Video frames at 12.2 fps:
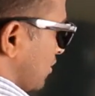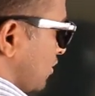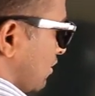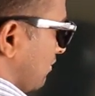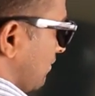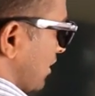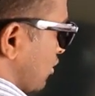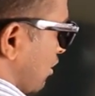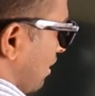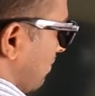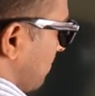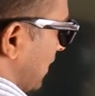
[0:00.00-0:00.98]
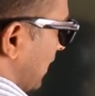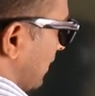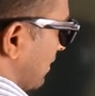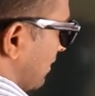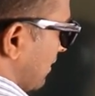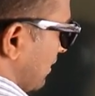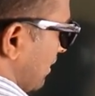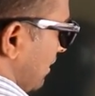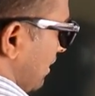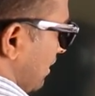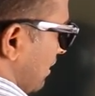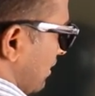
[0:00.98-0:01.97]
so we stop here.
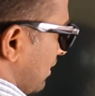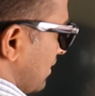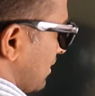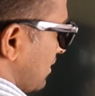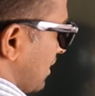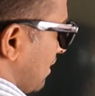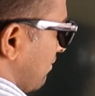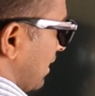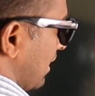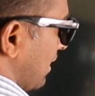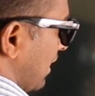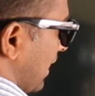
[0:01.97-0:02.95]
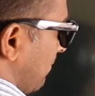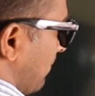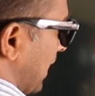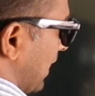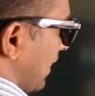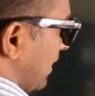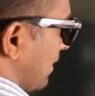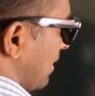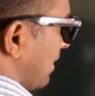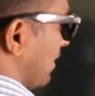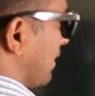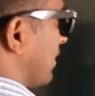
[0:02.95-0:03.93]
This is our remainder,
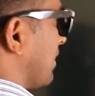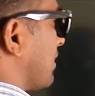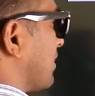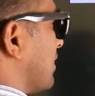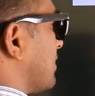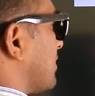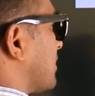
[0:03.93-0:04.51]
this